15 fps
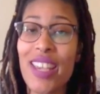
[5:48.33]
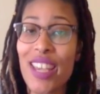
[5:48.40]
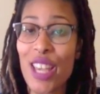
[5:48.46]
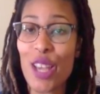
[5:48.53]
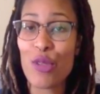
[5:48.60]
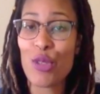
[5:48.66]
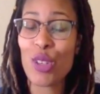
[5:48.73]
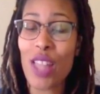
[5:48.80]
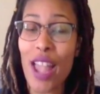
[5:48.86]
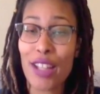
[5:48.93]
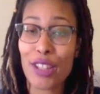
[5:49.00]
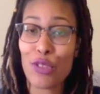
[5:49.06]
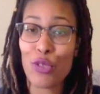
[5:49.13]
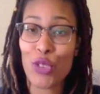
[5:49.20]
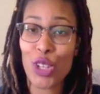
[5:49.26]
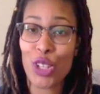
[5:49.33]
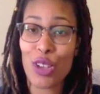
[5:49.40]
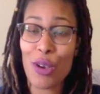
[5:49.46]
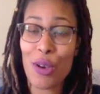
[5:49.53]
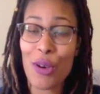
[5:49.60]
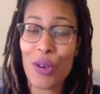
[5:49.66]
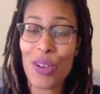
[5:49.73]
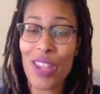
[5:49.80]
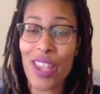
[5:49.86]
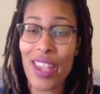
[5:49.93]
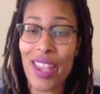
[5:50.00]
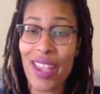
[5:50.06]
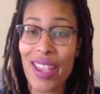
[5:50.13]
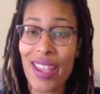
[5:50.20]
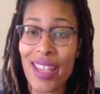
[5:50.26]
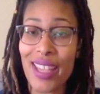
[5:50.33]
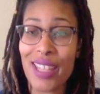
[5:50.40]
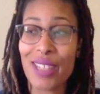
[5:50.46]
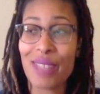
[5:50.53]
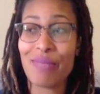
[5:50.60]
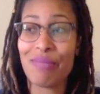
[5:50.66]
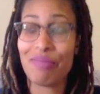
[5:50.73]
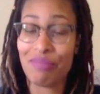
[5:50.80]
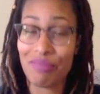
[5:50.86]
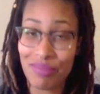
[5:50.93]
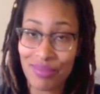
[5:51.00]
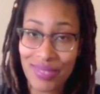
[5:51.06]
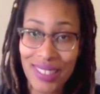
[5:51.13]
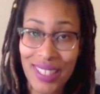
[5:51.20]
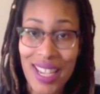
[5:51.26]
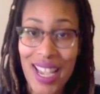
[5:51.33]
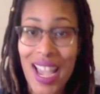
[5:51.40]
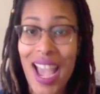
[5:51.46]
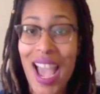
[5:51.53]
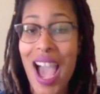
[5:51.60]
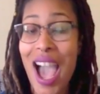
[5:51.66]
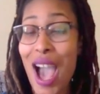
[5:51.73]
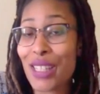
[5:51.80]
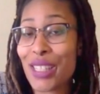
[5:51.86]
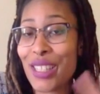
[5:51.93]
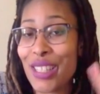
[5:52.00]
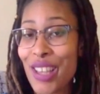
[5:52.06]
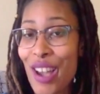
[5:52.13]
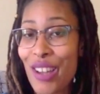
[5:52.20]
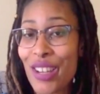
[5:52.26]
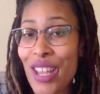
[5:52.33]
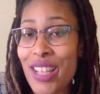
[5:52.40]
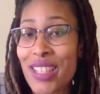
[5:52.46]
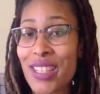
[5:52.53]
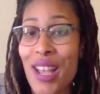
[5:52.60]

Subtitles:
if you like the video, and I'll see y'all next